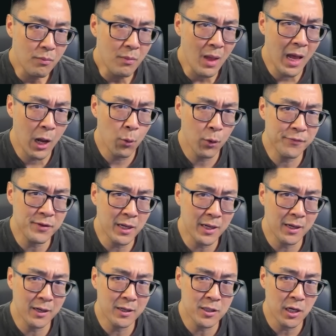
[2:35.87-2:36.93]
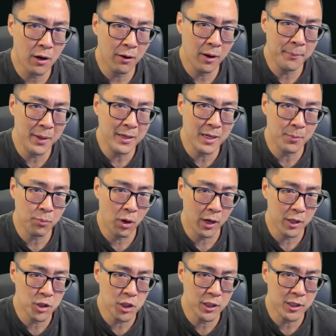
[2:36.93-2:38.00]
I would have taken Katara Bending
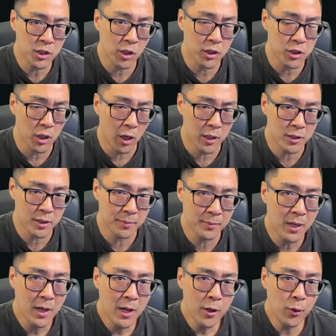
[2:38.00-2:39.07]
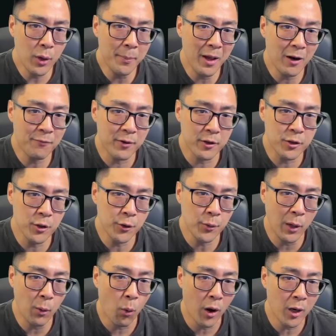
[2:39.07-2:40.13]
Prodigy. This card's awesome. 3 mana for a
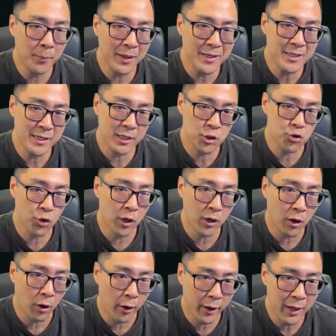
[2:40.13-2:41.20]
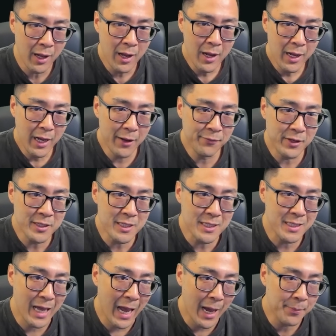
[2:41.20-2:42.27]
2/3 Waterbend 6 draw card. If this is
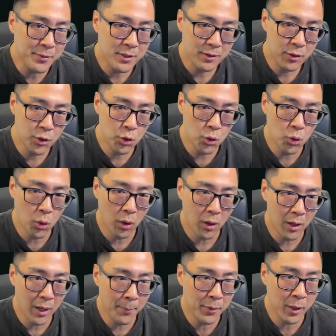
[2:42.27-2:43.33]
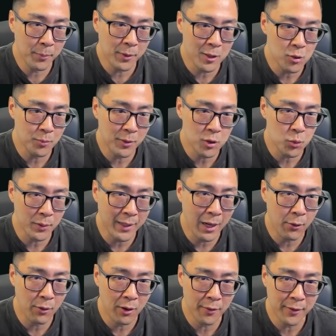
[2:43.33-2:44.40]
tapped, you put a +1/+1
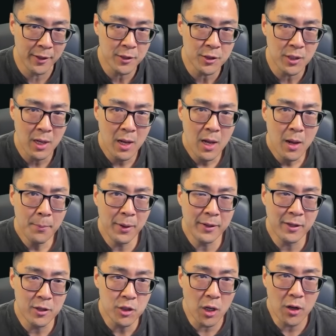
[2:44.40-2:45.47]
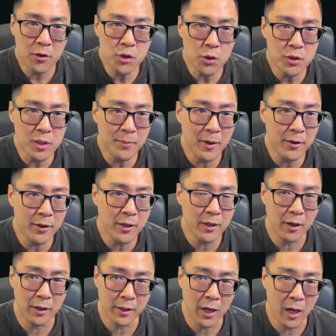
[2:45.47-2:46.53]
counter on this. But there's also some other good
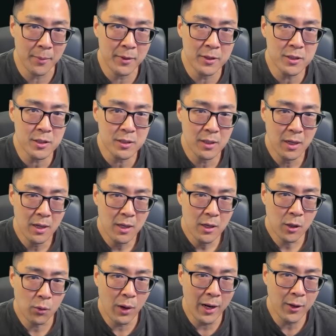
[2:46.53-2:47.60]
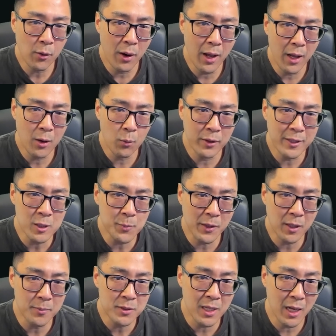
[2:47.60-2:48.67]
uncommons. Gran, when this
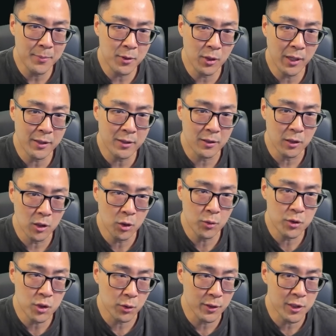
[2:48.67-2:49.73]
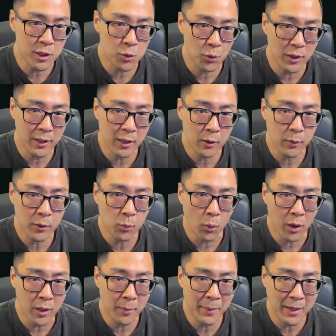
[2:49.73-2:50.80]
becomes tapped, you get to loot, so this is really good with
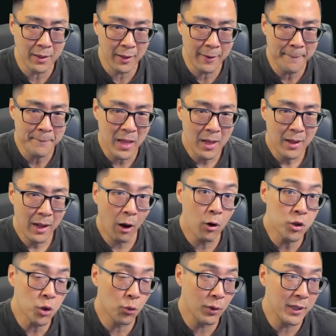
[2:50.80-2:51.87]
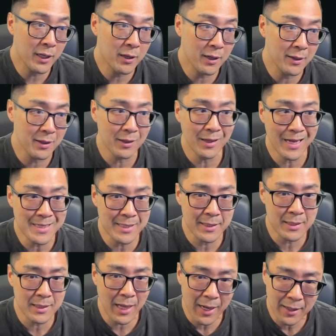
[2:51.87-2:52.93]
waterbending. Also really good in the
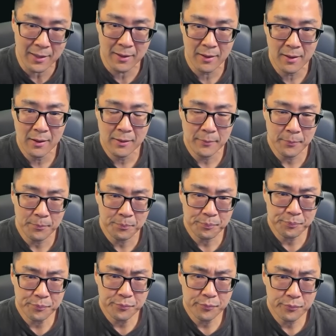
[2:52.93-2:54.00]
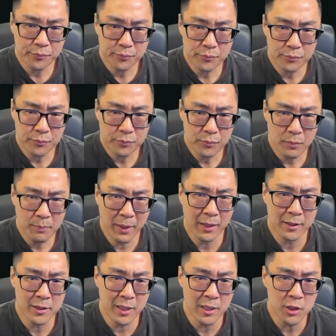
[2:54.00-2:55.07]
Lessons deck,
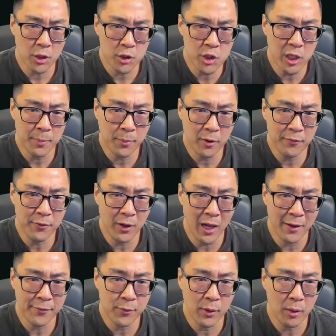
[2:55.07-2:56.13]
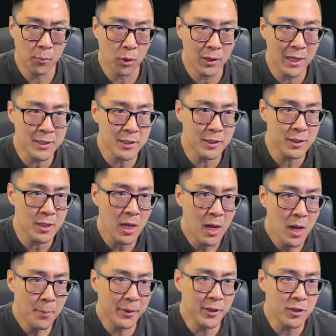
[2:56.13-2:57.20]
because things are cheaper if you have 3 or more Lessons.
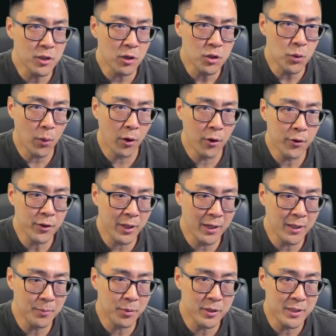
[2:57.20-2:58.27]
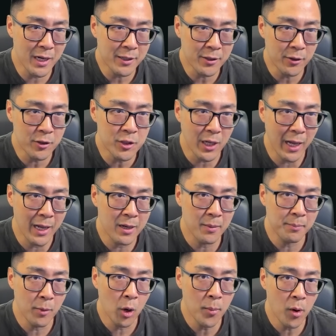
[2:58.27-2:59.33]
But there's also Earth Kingdom Protectors and
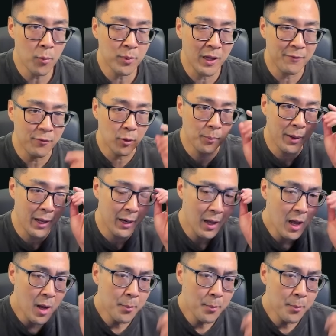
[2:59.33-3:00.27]
Momo Playful Pet.